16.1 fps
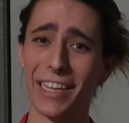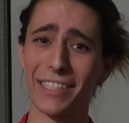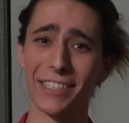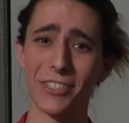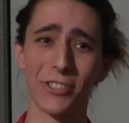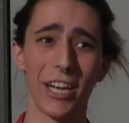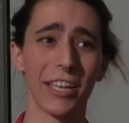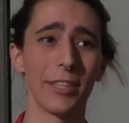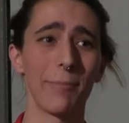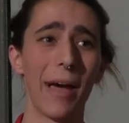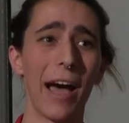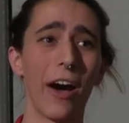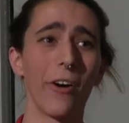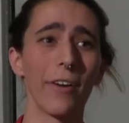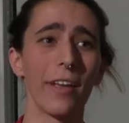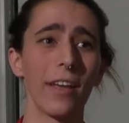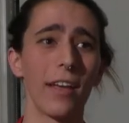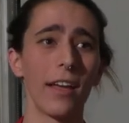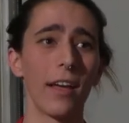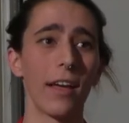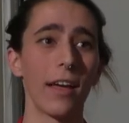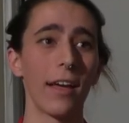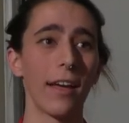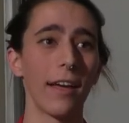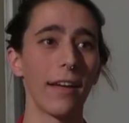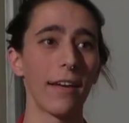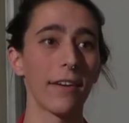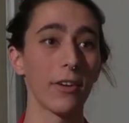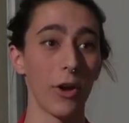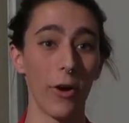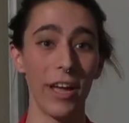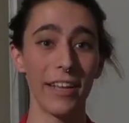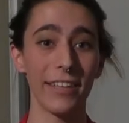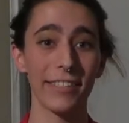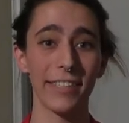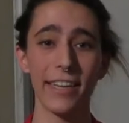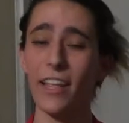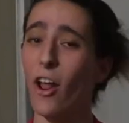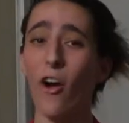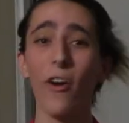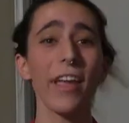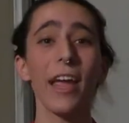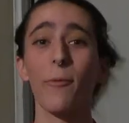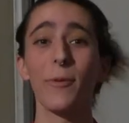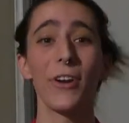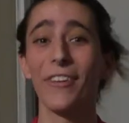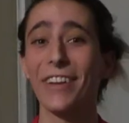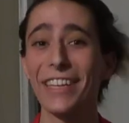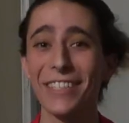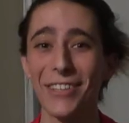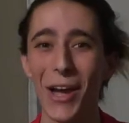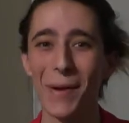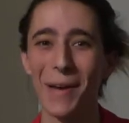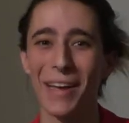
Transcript: like to check them out, go ahead and send it. Okay, we don't need to talk